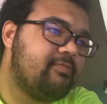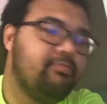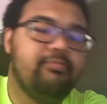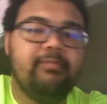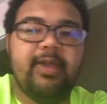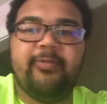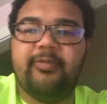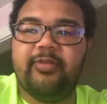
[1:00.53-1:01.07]

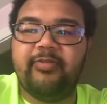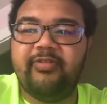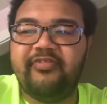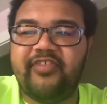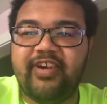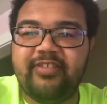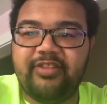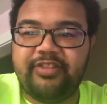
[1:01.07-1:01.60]
Maybe we'll
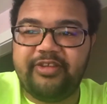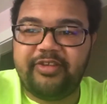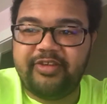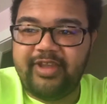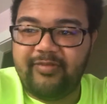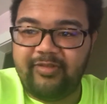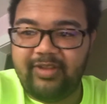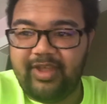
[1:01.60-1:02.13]
find the secret to
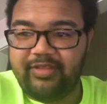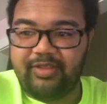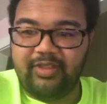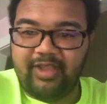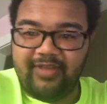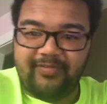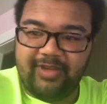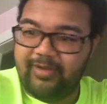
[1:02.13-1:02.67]
everlasting
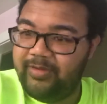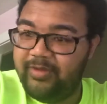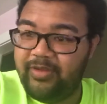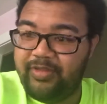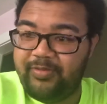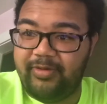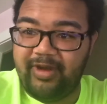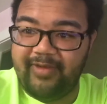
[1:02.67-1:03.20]
life and I'll do this
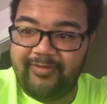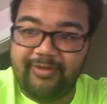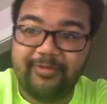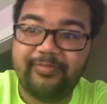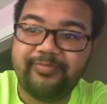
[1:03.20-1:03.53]
forever.